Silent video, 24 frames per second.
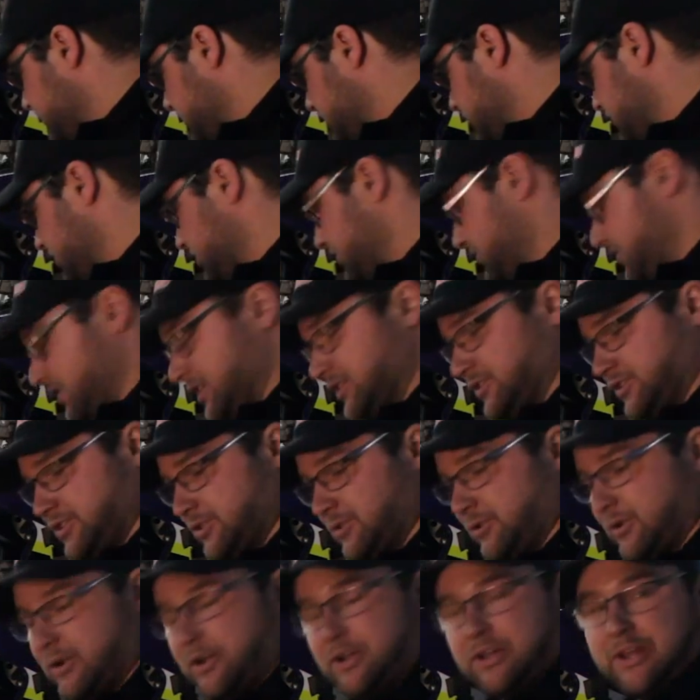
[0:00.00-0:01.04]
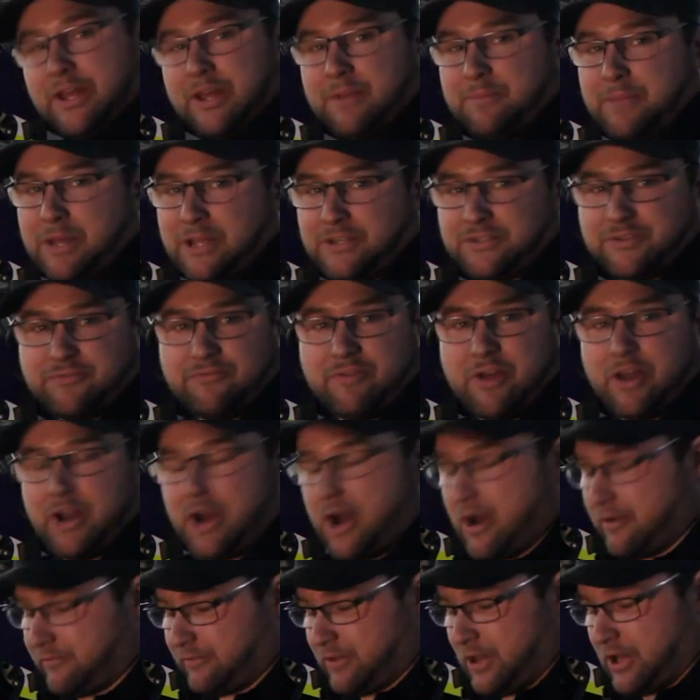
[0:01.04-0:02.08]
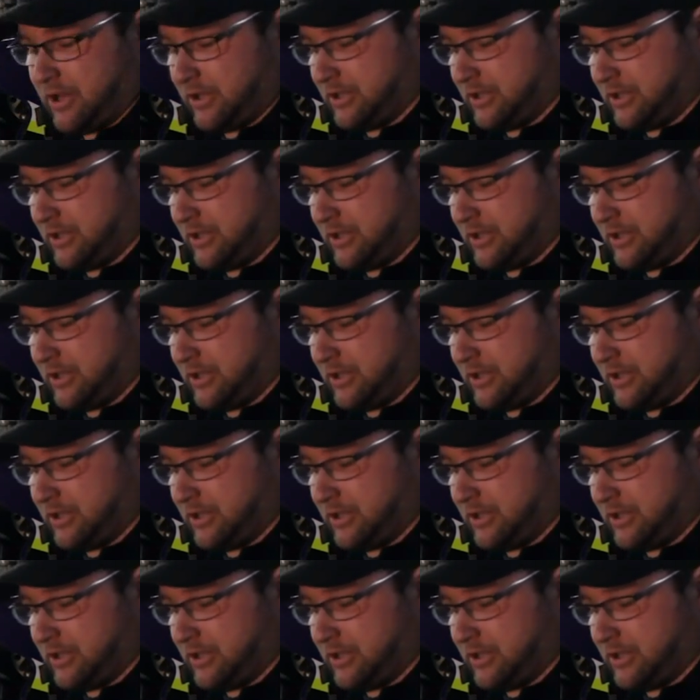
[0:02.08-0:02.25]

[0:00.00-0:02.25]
is just thins the oil and makes it run off a lot